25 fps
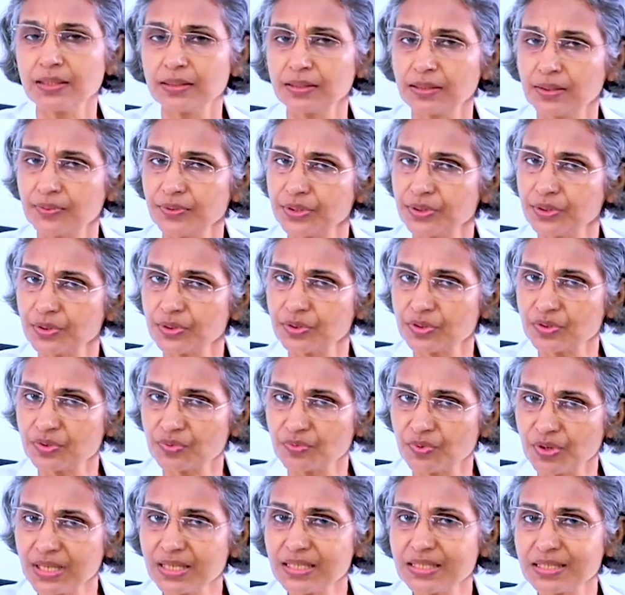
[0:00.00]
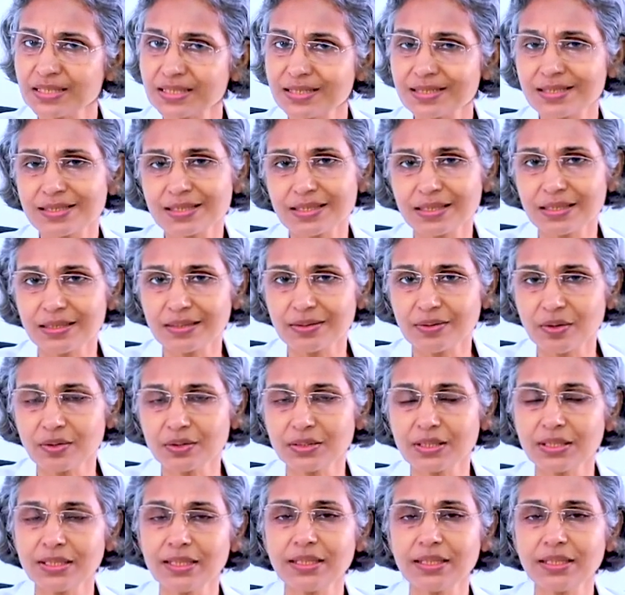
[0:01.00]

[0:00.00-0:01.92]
The varicose veins is on the